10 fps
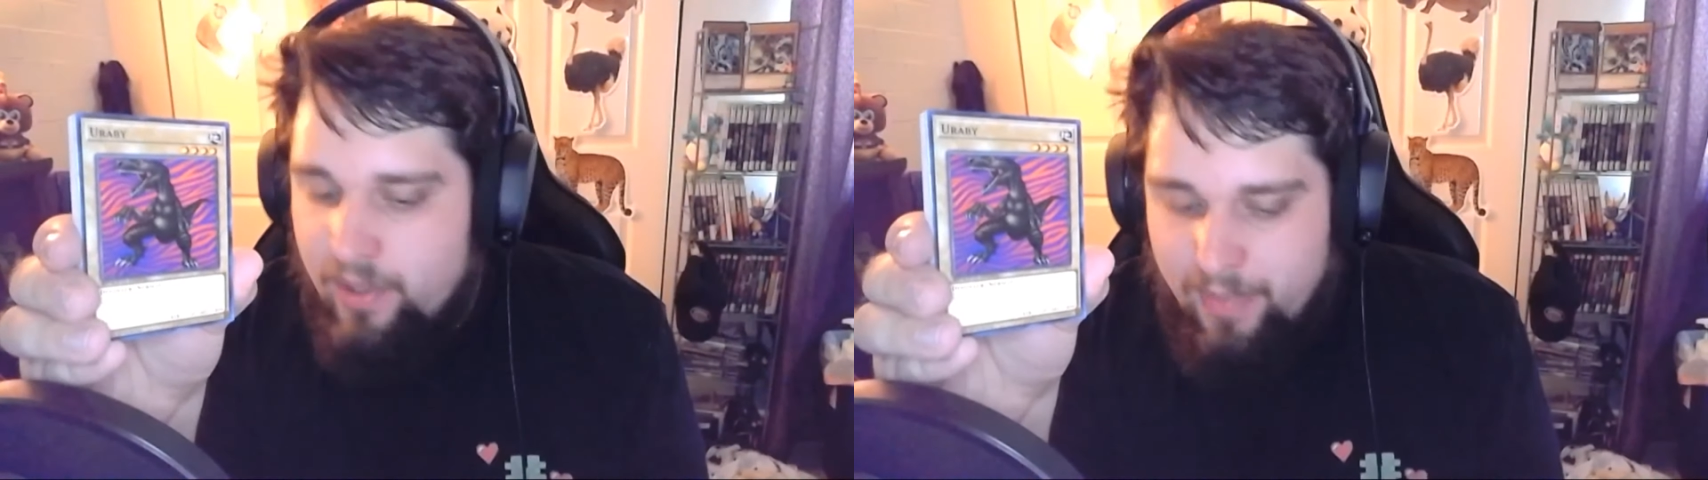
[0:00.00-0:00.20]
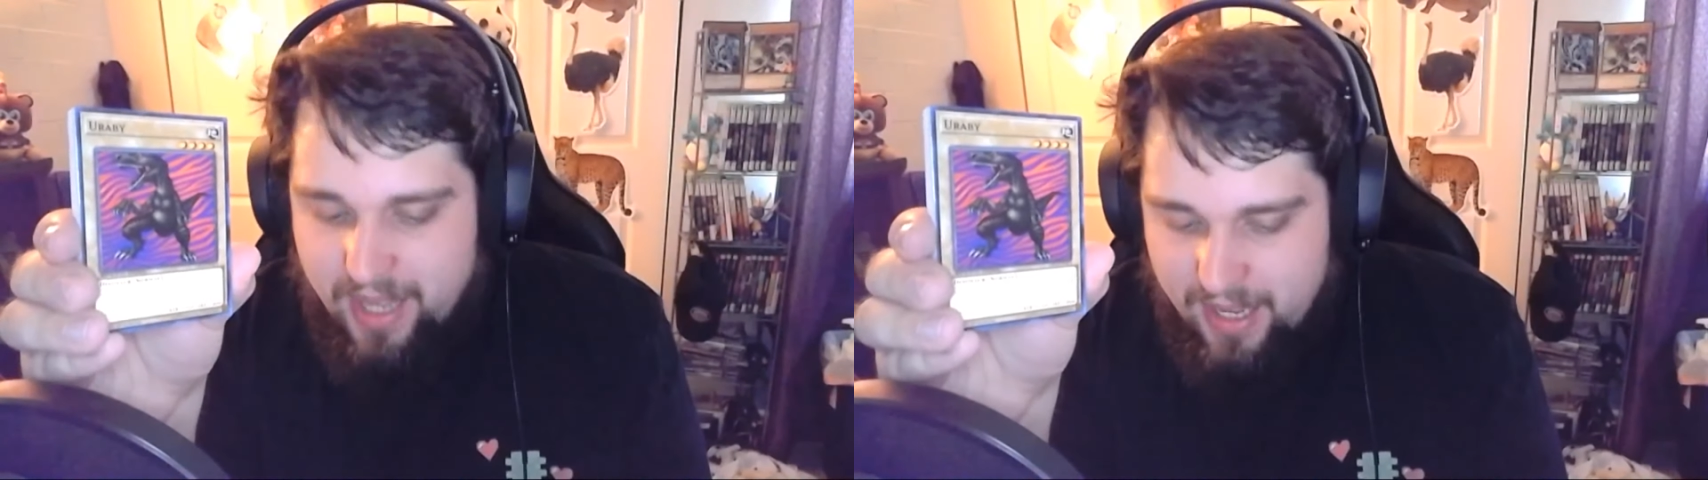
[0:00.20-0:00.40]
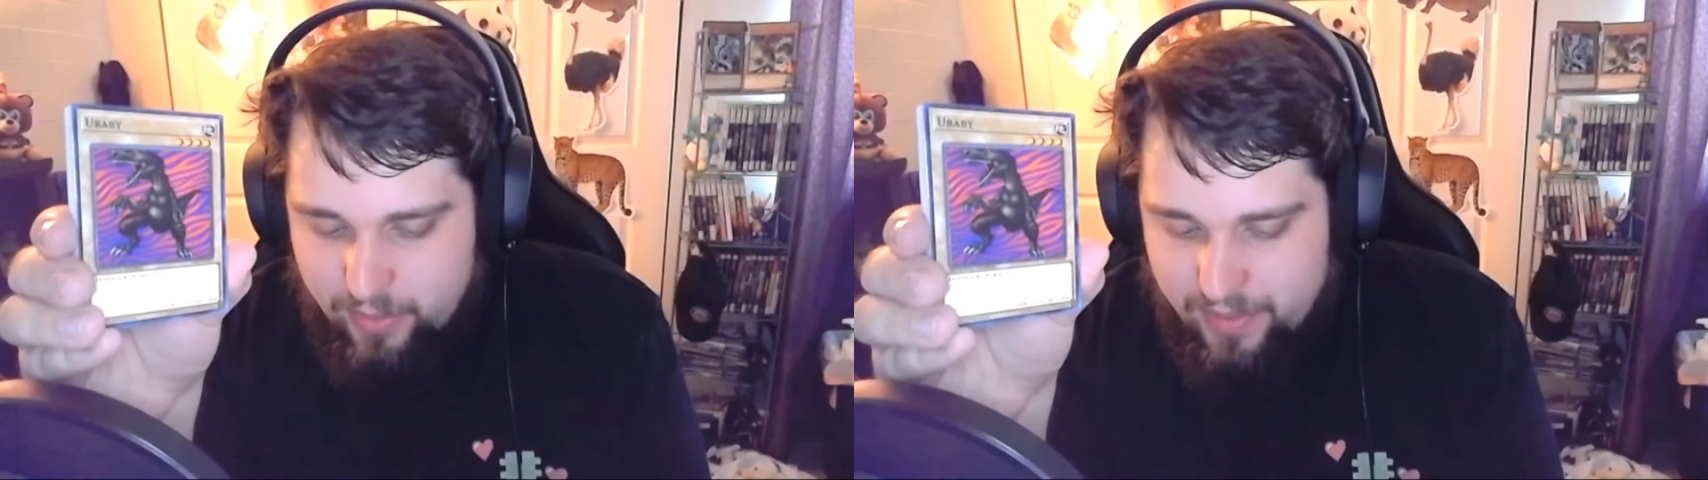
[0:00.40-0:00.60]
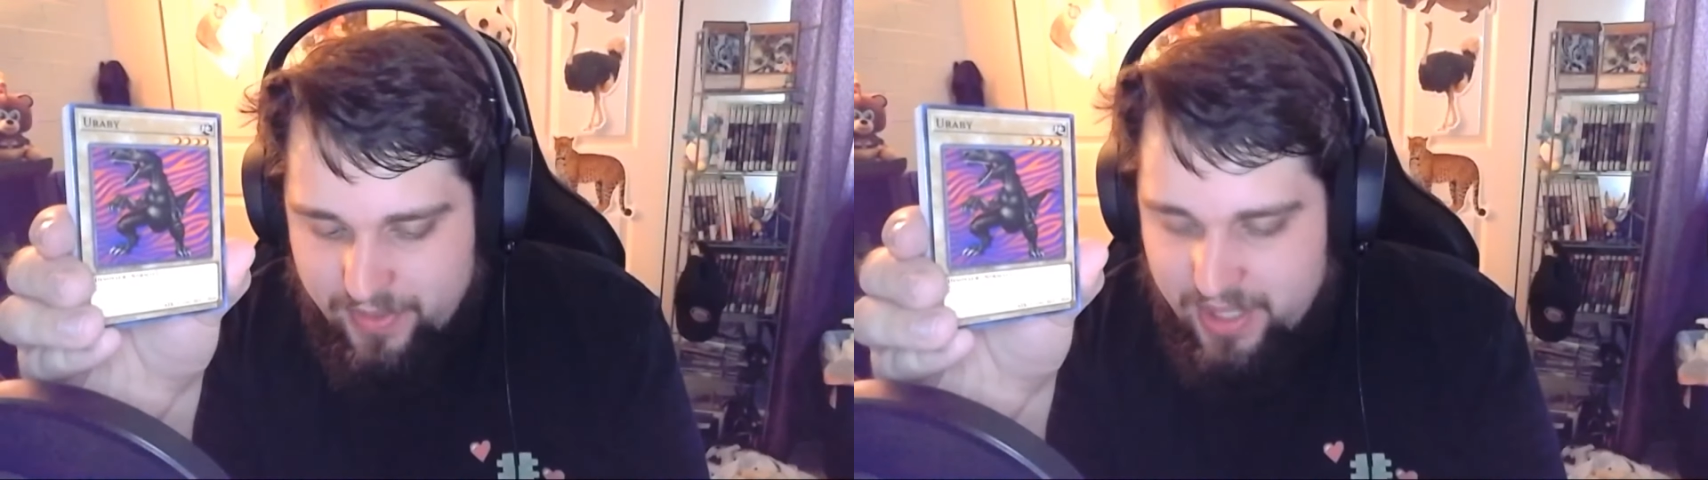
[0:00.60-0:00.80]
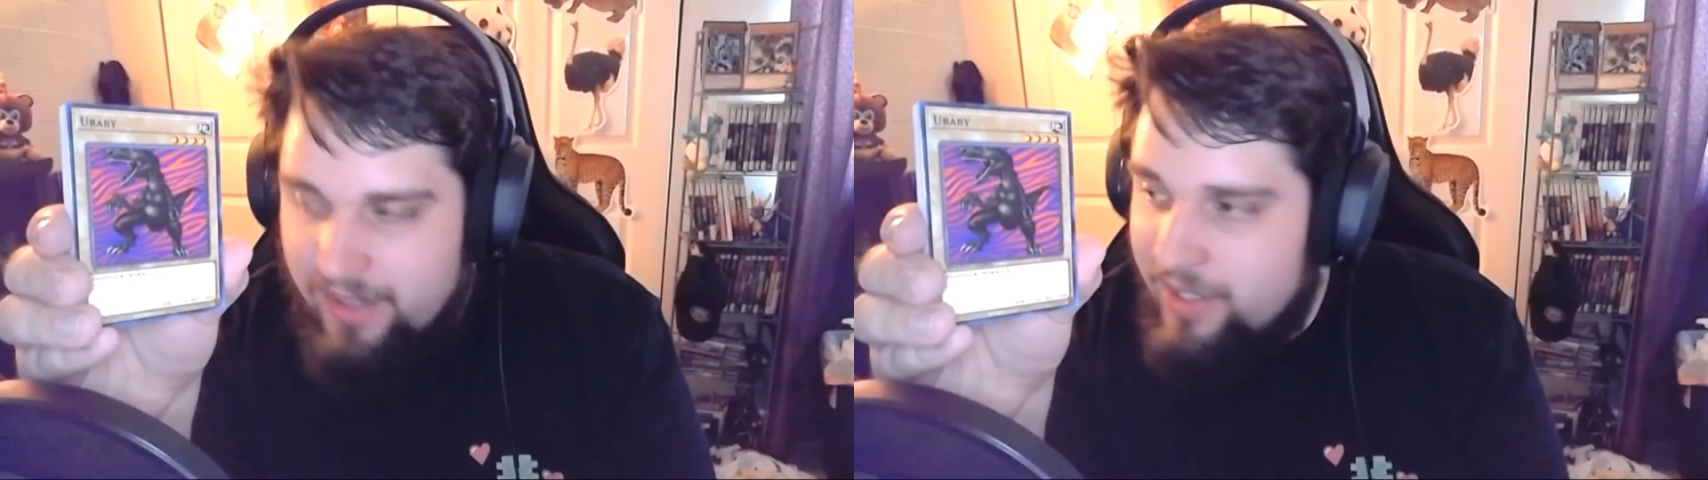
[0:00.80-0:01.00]
Yurabe,
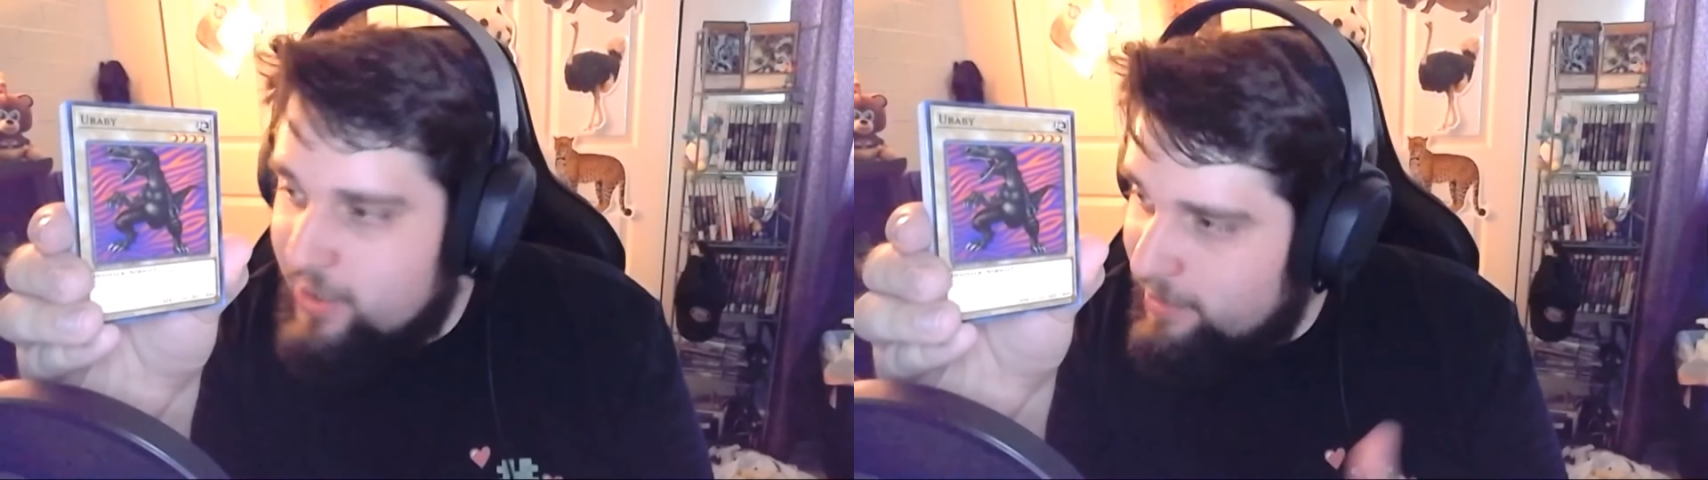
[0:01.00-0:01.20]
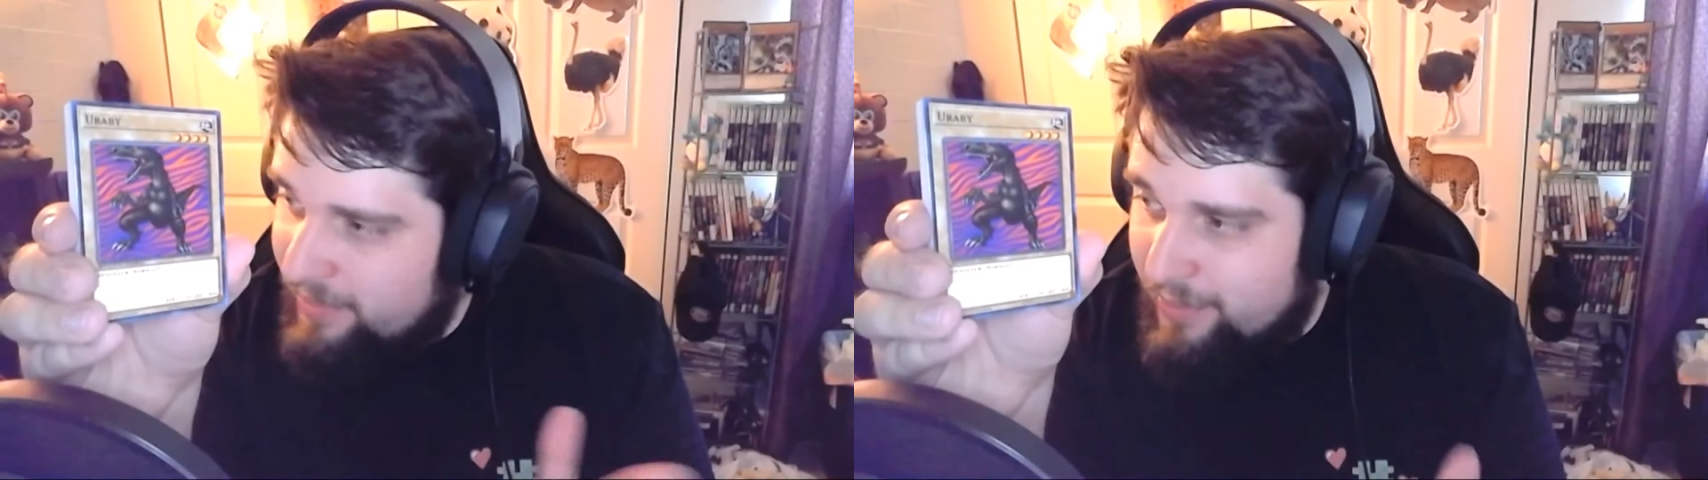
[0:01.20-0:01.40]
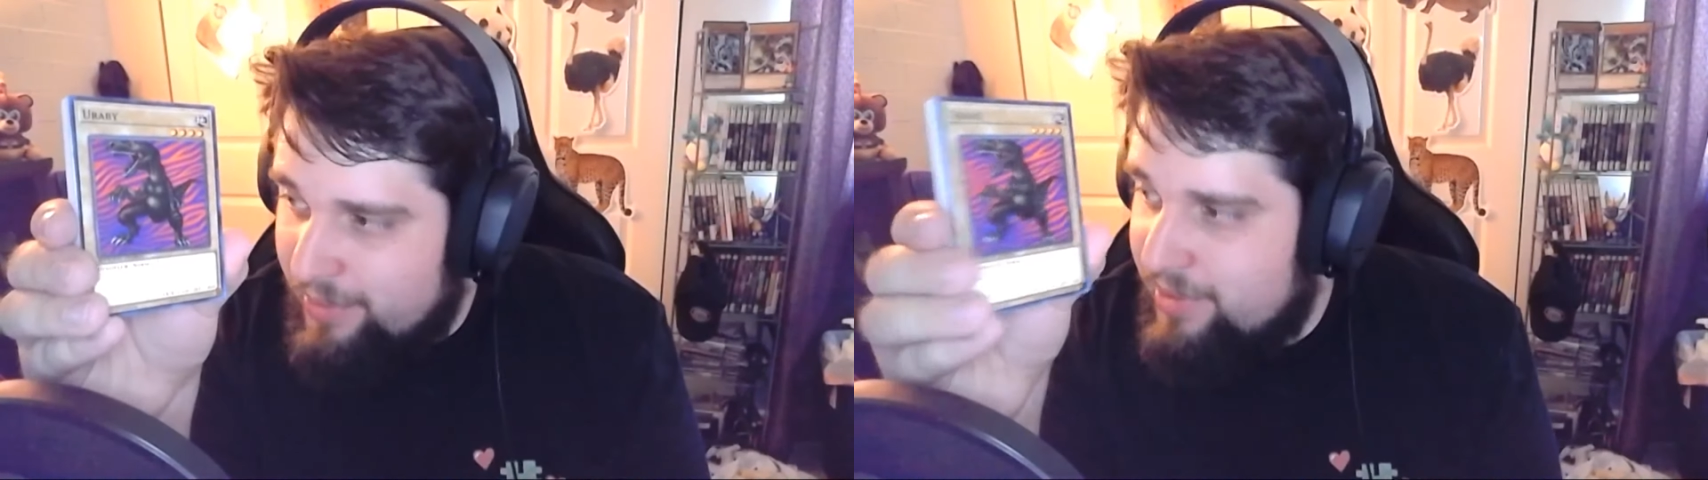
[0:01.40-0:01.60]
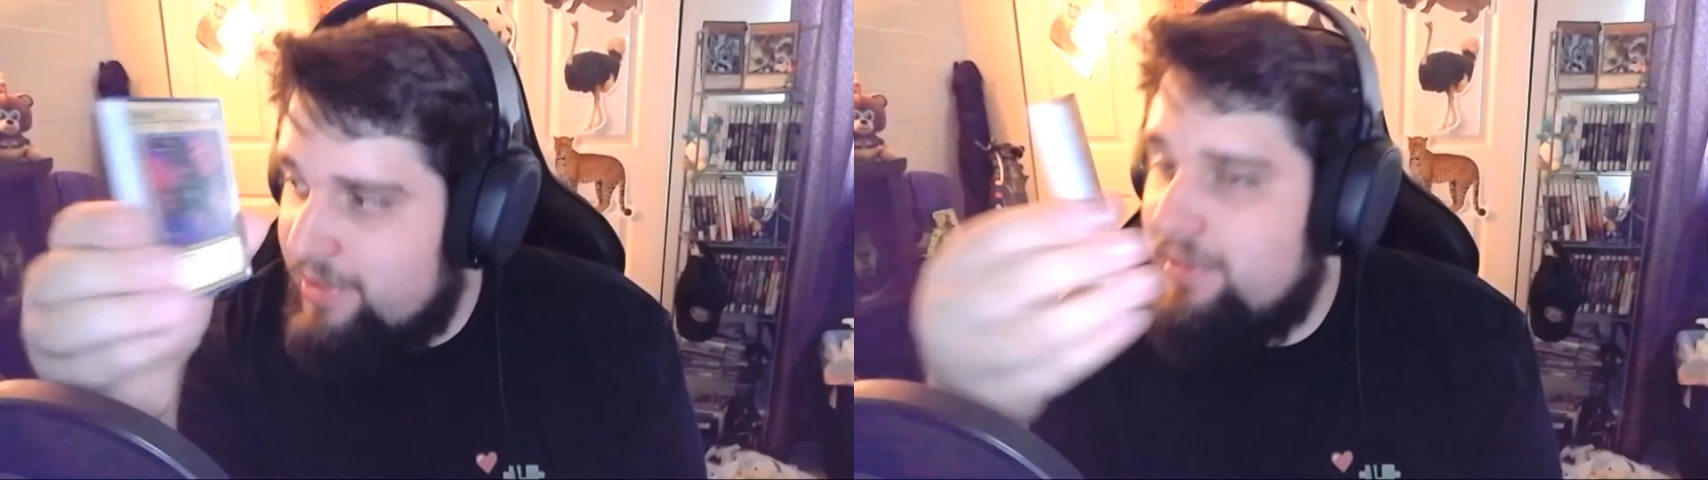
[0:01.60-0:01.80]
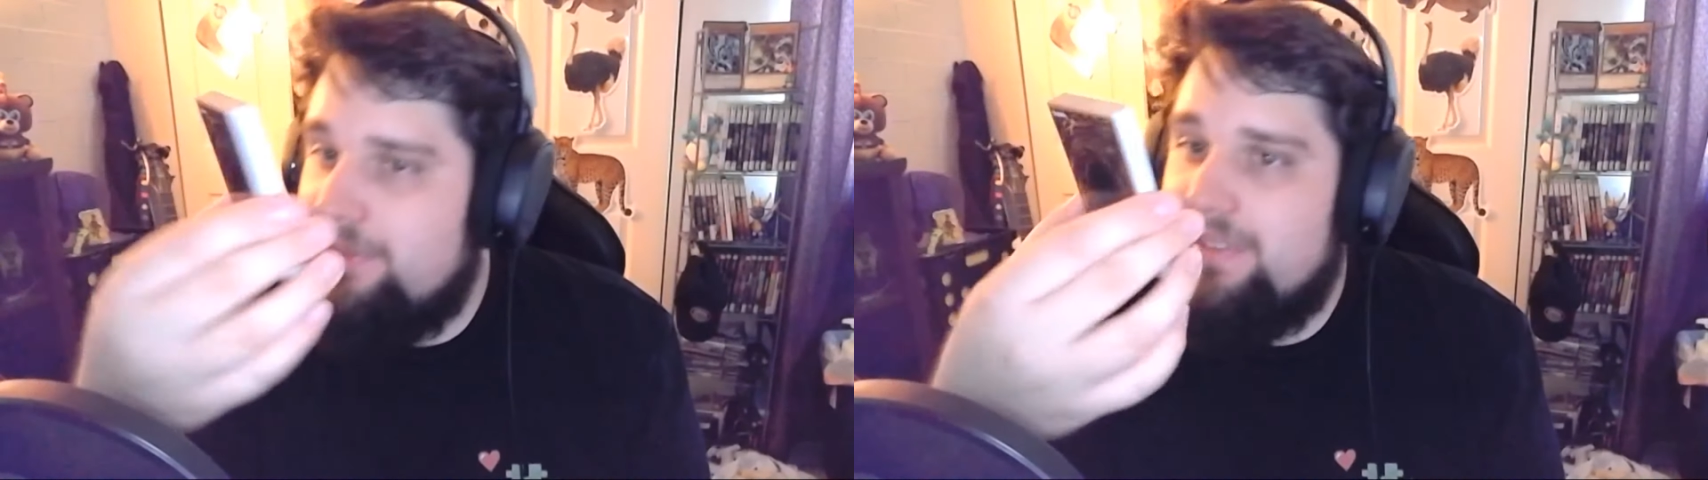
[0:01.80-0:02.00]
we've seen this one before
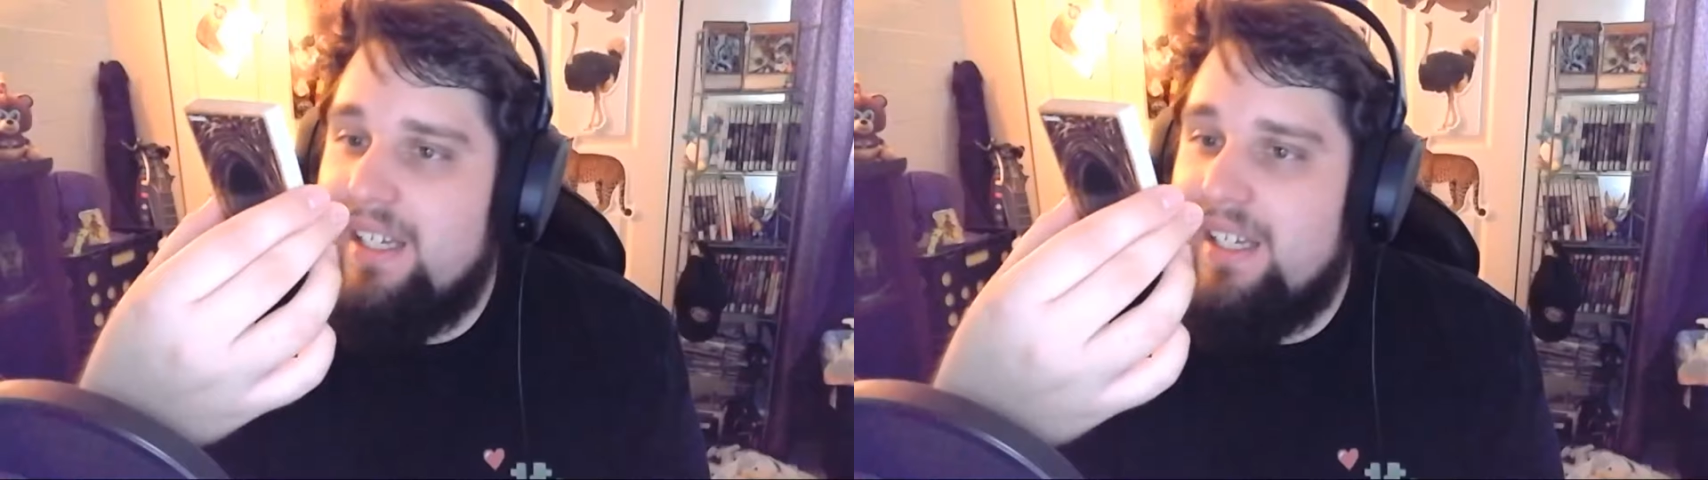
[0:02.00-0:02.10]
too.